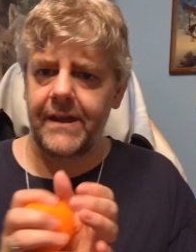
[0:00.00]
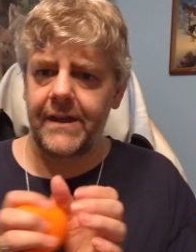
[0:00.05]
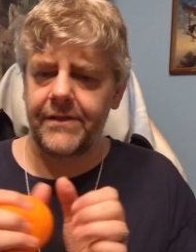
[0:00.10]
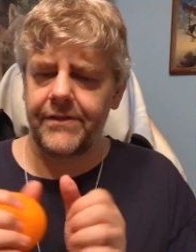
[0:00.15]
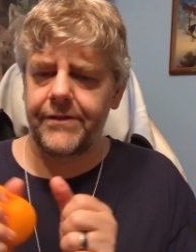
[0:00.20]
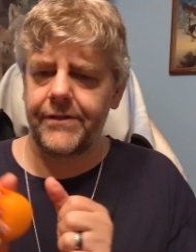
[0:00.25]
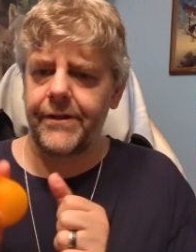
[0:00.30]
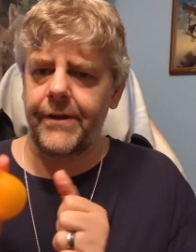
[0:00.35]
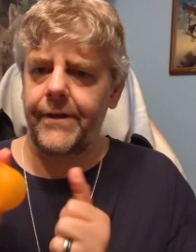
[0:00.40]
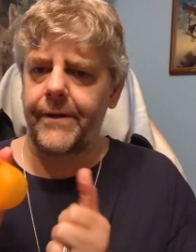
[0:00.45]

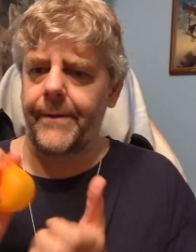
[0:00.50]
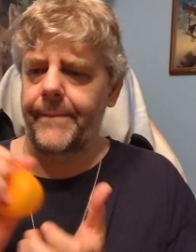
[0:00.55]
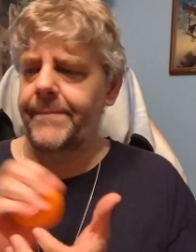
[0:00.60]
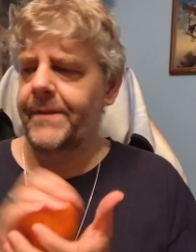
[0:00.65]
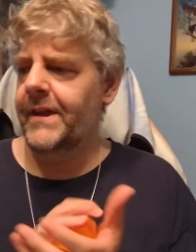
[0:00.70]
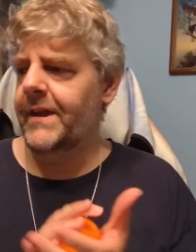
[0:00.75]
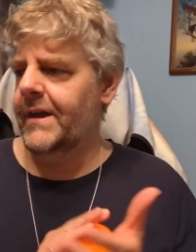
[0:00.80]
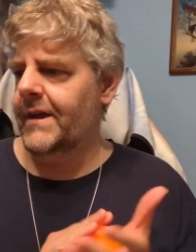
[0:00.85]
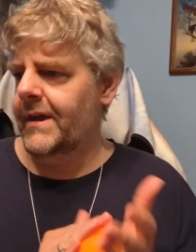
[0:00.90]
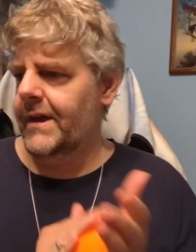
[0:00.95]
So,
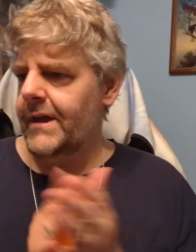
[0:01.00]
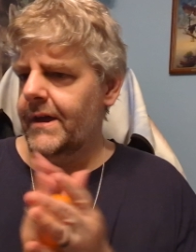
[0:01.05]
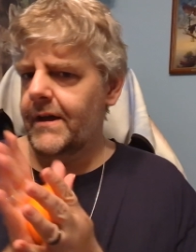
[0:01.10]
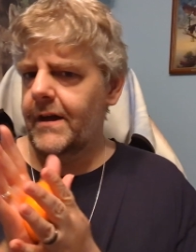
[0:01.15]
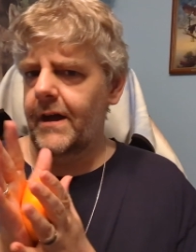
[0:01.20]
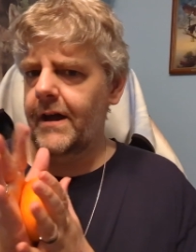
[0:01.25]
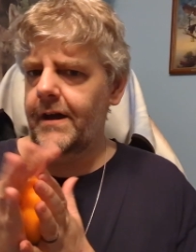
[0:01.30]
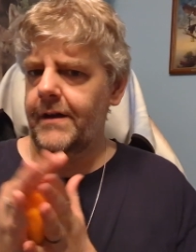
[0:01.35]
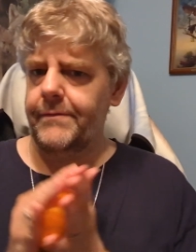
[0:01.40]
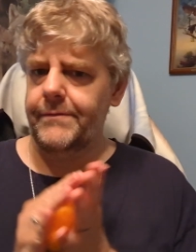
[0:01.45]

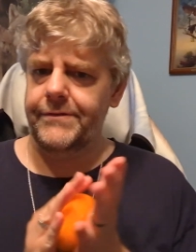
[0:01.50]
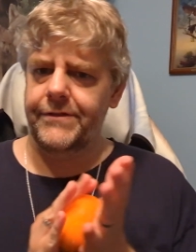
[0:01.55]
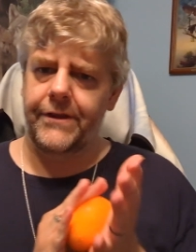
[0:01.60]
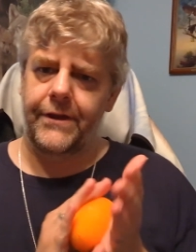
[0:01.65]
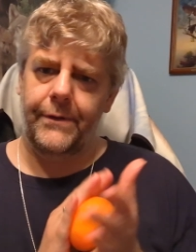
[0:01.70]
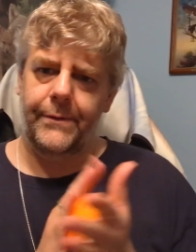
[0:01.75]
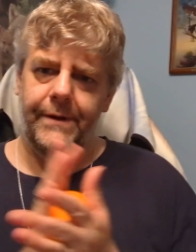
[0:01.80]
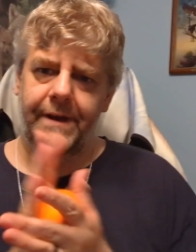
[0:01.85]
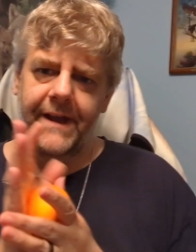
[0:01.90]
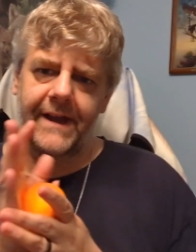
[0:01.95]
uh, what's
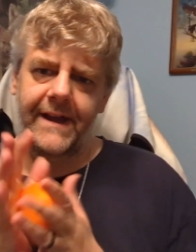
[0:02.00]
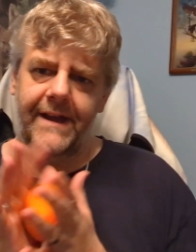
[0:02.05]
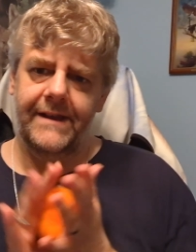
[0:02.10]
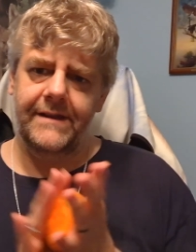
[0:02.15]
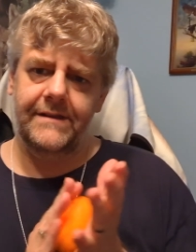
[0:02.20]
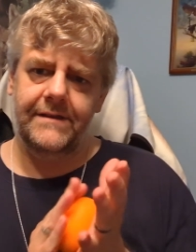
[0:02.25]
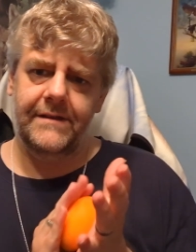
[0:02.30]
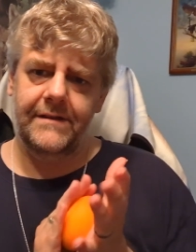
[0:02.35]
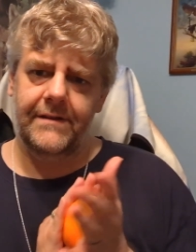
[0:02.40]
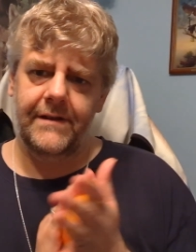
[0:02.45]
going
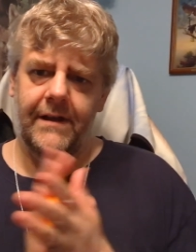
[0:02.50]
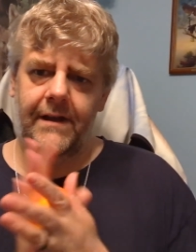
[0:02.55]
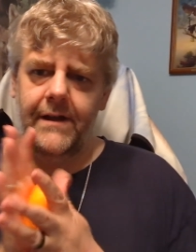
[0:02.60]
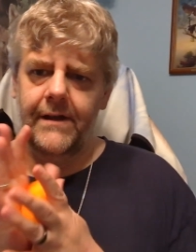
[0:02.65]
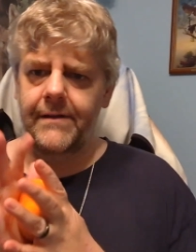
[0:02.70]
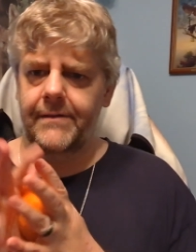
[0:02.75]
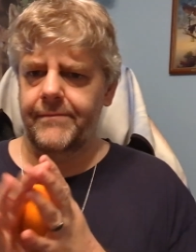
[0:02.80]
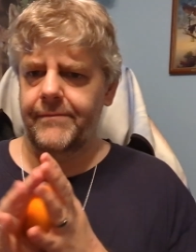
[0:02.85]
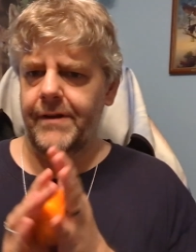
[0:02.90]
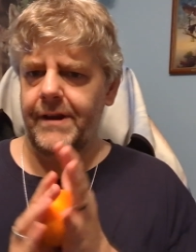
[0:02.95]
on?
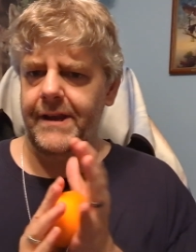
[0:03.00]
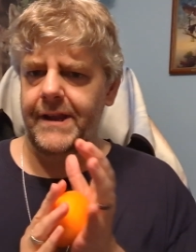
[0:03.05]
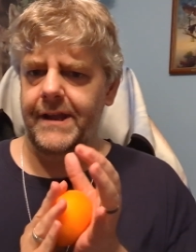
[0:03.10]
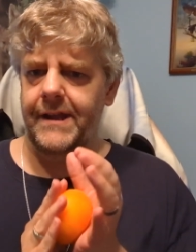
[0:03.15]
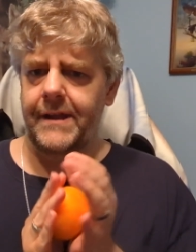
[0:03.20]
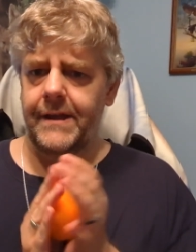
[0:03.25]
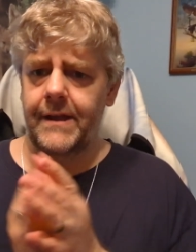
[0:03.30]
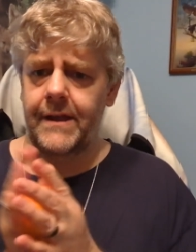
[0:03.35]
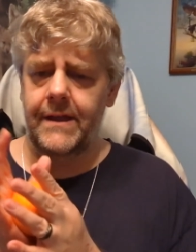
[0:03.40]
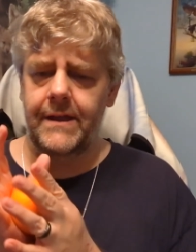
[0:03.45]
Uh,
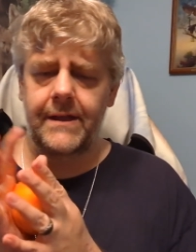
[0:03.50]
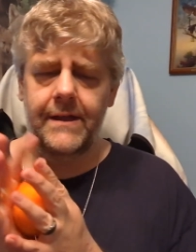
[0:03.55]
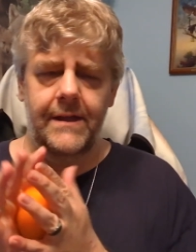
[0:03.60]
writing.